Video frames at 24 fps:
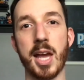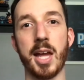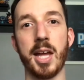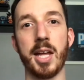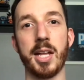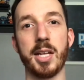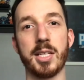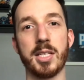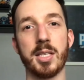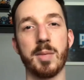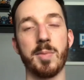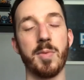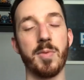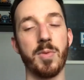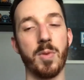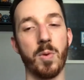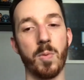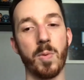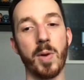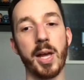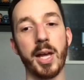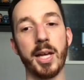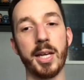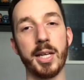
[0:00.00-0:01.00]
and some of the
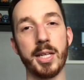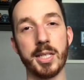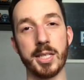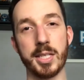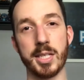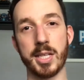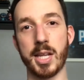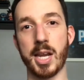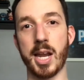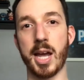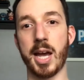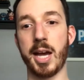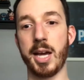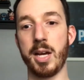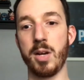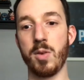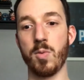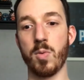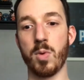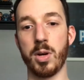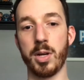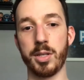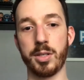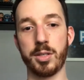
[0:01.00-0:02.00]
ways that I
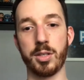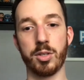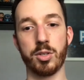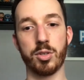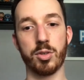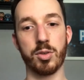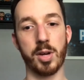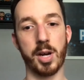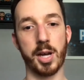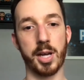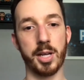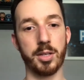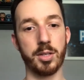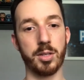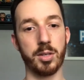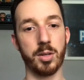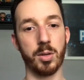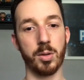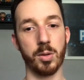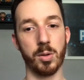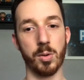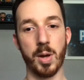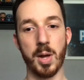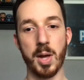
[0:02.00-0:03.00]
want to try
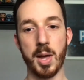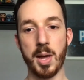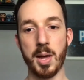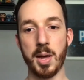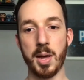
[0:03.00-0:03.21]
to